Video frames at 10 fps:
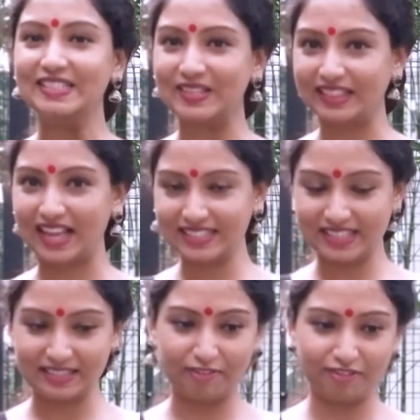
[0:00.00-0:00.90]
So that's
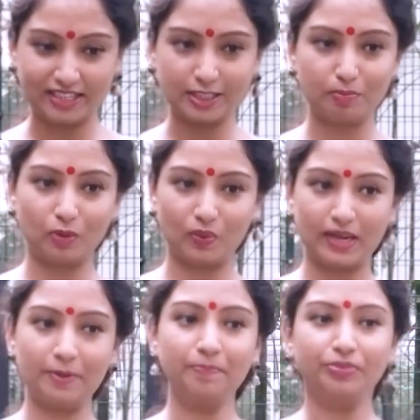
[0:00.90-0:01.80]
the difference
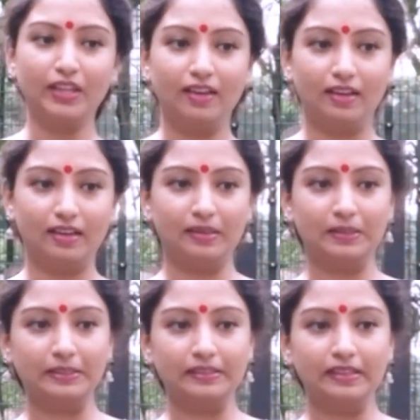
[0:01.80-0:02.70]
between
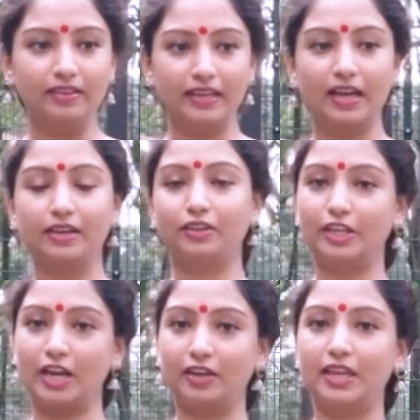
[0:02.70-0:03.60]
learning at a
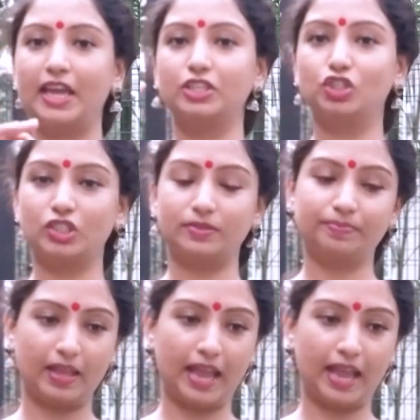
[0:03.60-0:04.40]
younger age